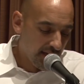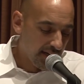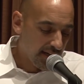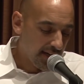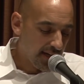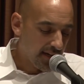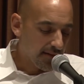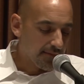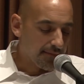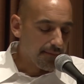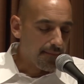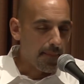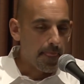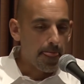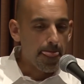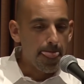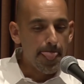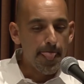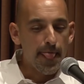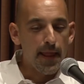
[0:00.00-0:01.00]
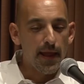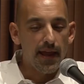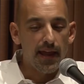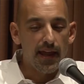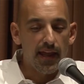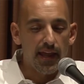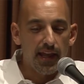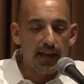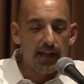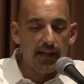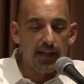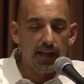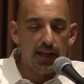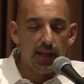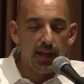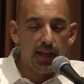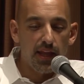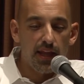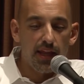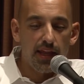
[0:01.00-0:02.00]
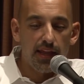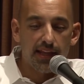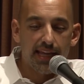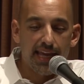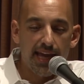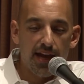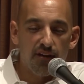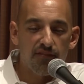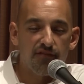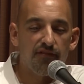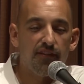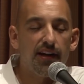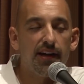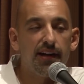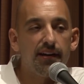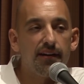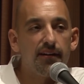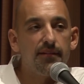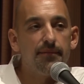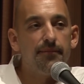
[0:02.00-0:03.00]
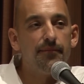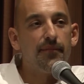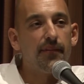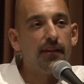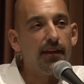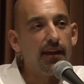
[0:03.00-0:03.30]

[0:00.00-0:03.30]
Now, CAL FIRE